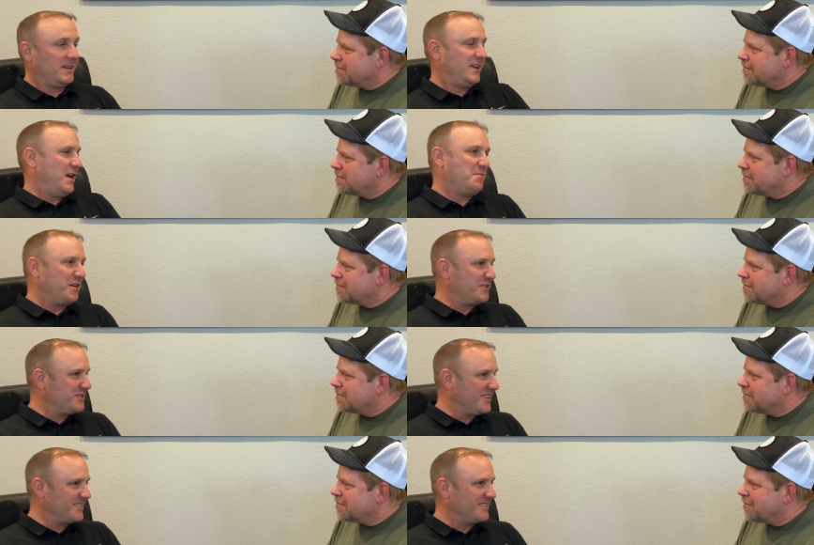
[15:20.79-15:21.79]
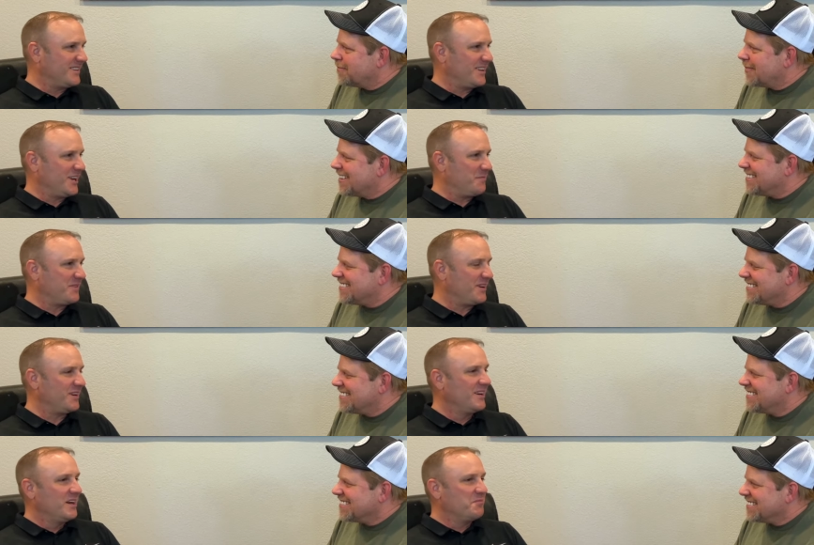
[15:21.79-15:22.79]
Speaker 1: Again, I'm not the justice sitting up
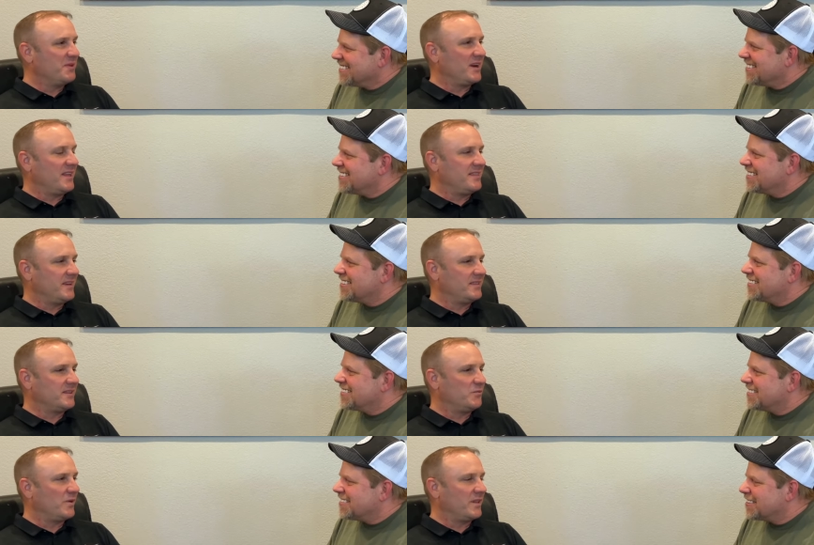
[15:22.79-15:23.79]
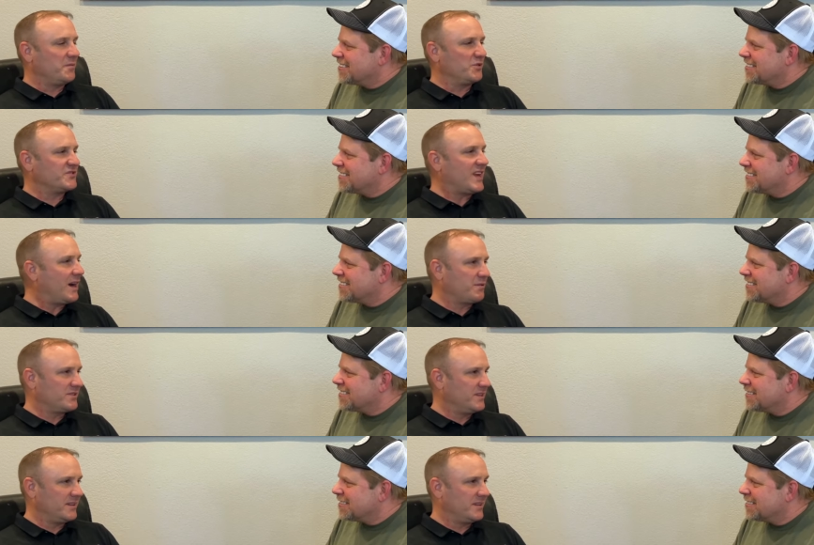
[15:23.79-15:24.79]
there, but I think that one of the most
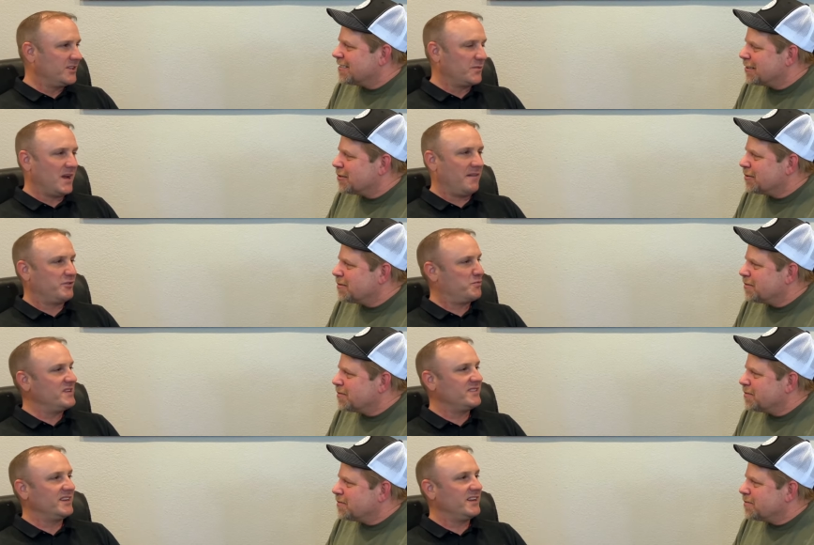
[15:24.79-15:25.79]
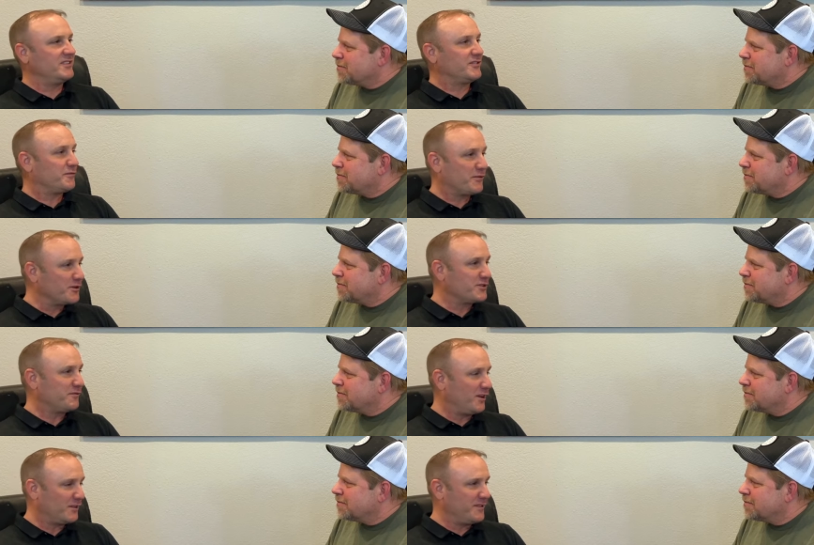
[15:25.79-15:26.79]
sacrosanct things we have, the reason it is the
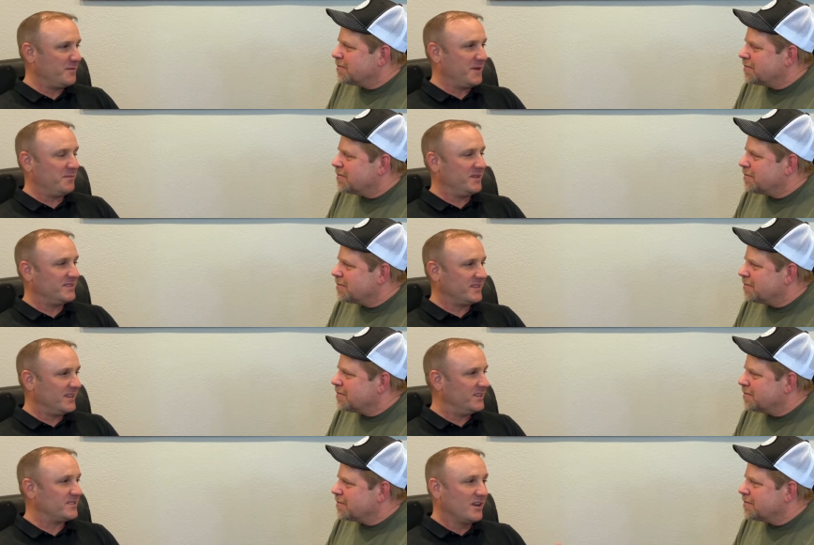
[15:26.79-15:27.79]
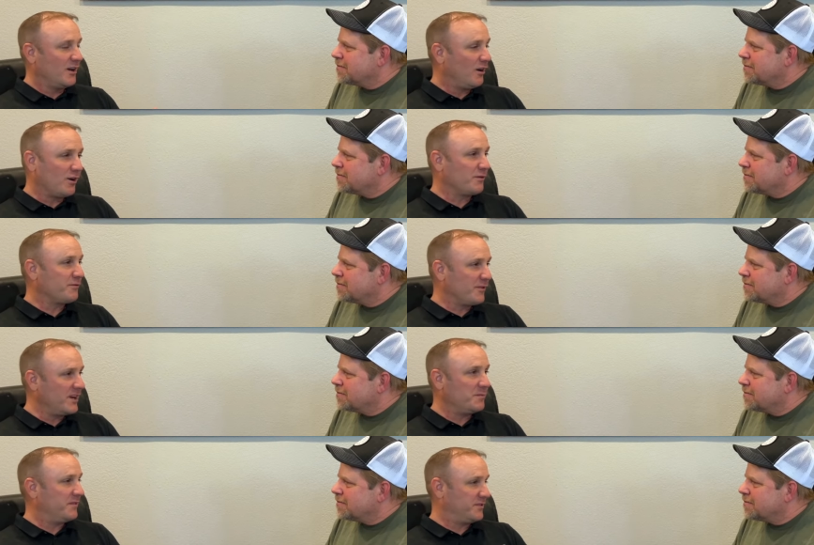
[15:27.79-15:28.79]
first of all of the amendments, is our
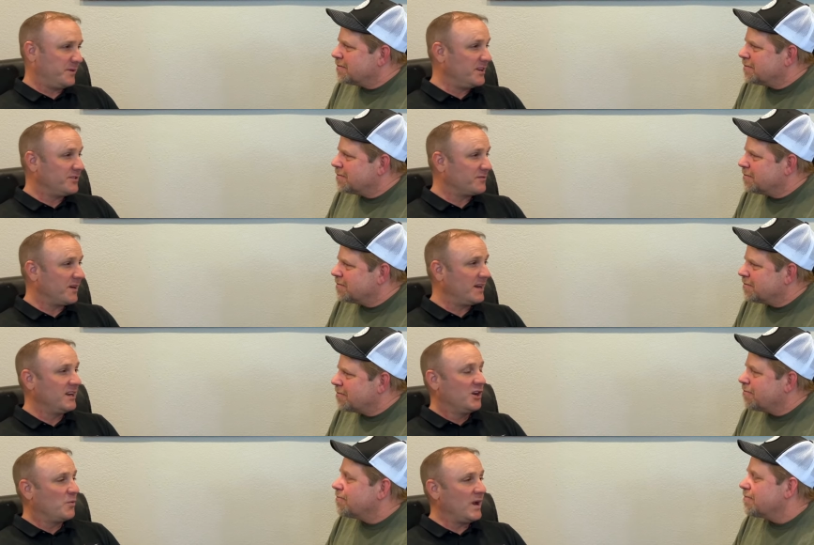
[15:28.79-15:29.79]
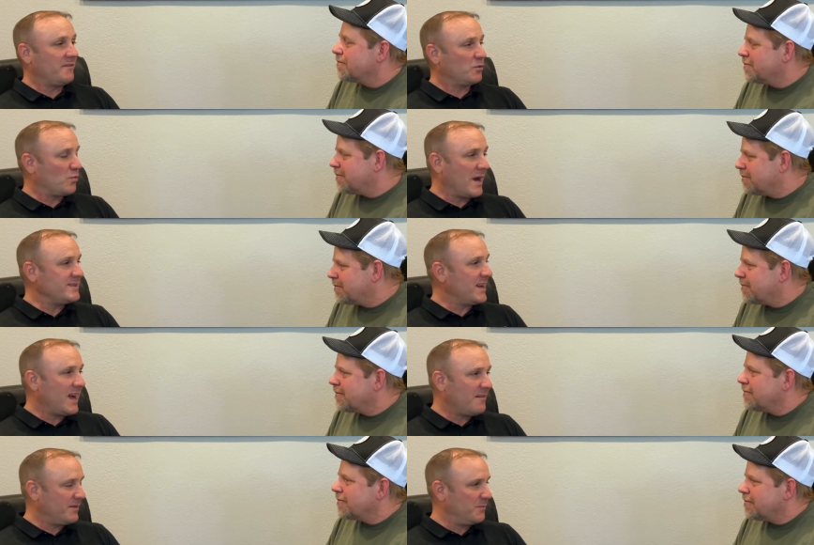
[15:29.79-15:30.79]
freedom of speech, right? We have a right to have an